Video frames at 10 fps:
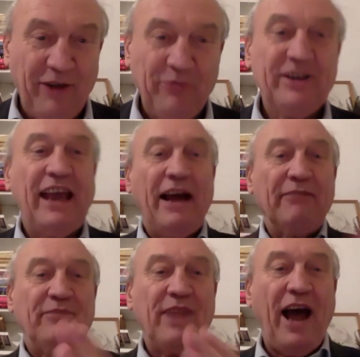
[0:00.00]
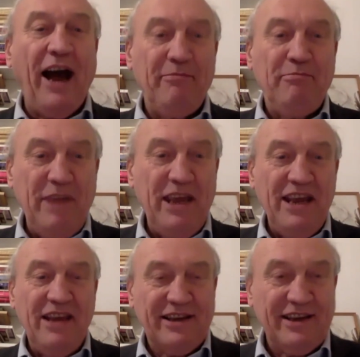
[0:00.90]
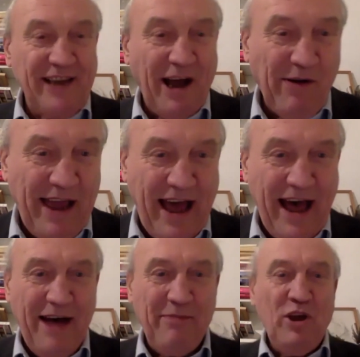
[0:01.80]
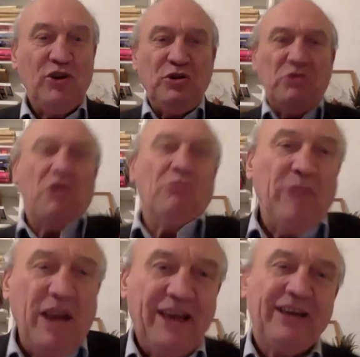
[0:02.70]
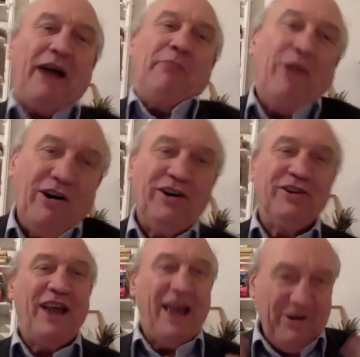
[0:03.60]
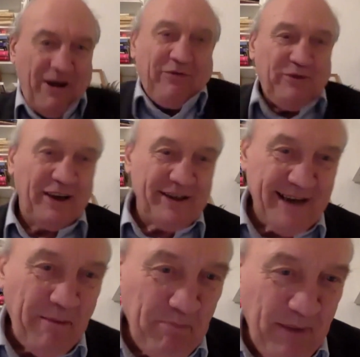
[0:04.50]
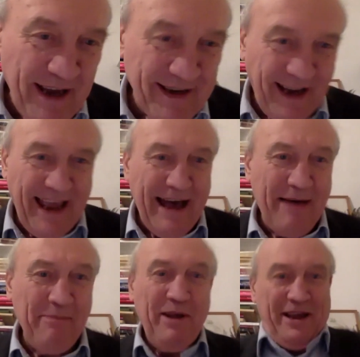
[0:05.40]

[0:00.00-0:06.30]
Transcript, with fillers: We say, I'm me, this is how I am, you know me, come on, you have to accept me as I am.